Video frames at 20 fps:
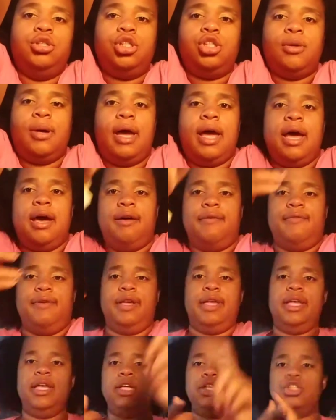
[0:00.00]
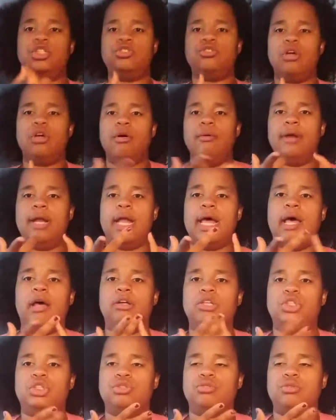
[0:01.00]
So I have an intro, an
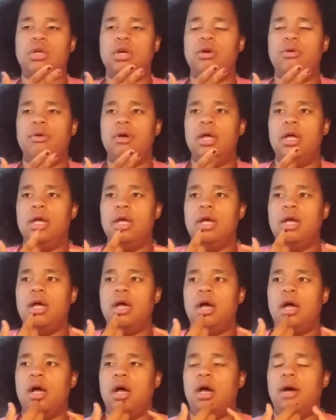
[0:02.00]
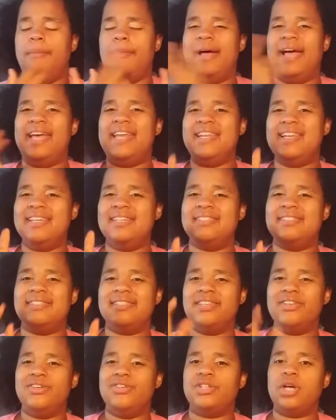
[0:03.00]
outro. My editing
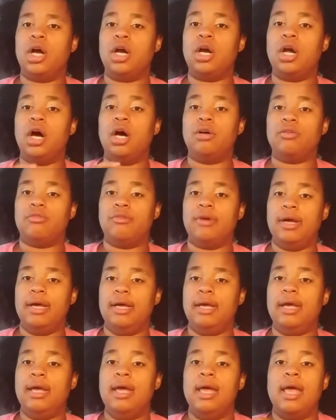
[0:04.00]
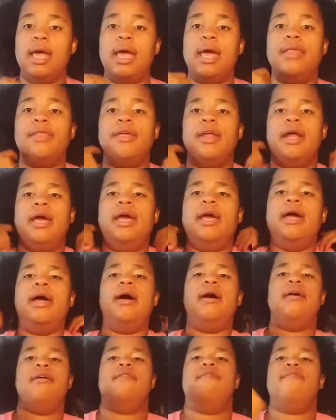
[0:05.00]
skills are all right. And then I
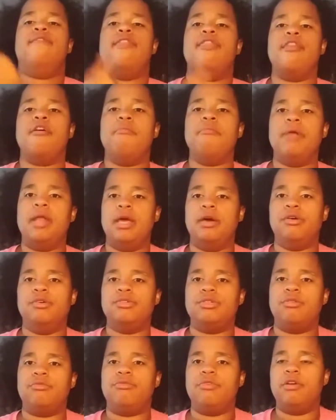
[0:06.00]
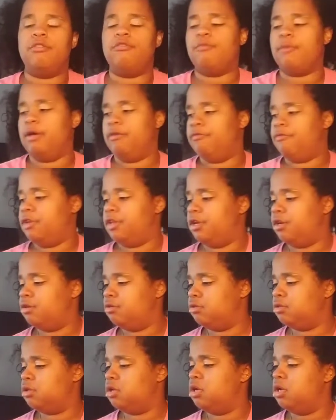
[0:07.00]
have thumbnails in front of my videos.